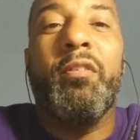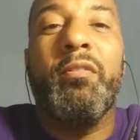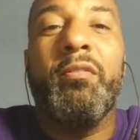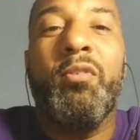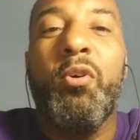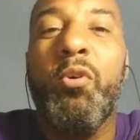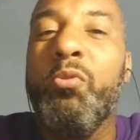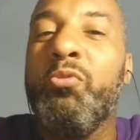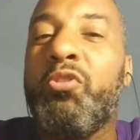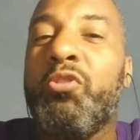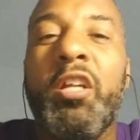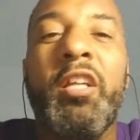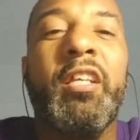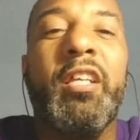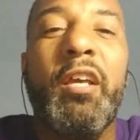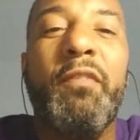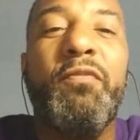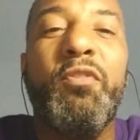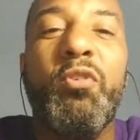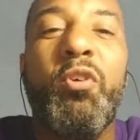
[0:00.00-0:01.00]
Who's going to
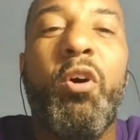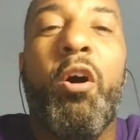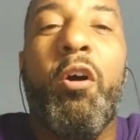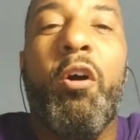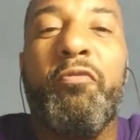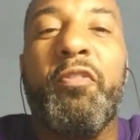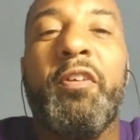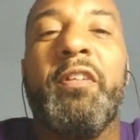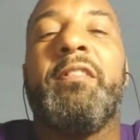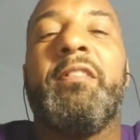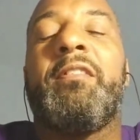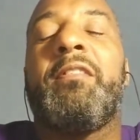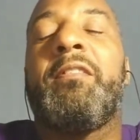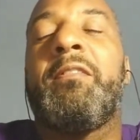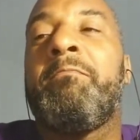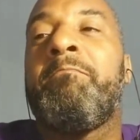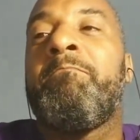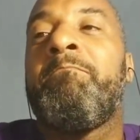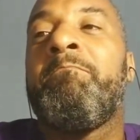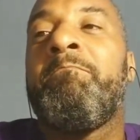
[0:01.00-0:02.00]
give you offense?